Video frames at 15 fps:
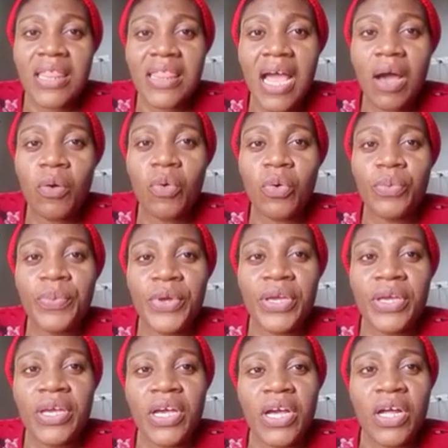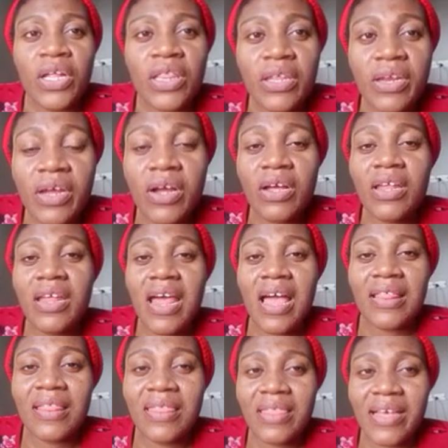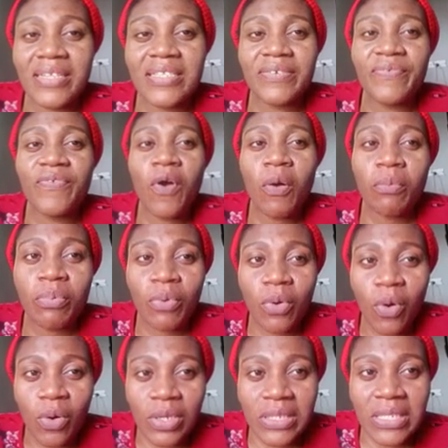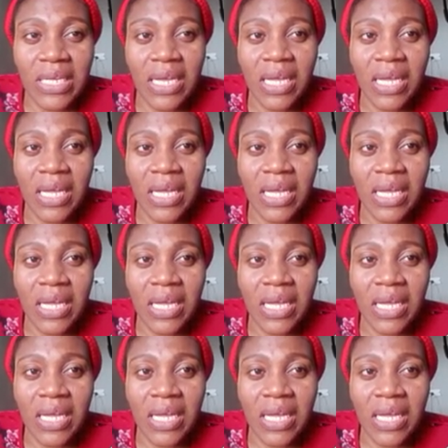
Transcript: That will be 334 blocks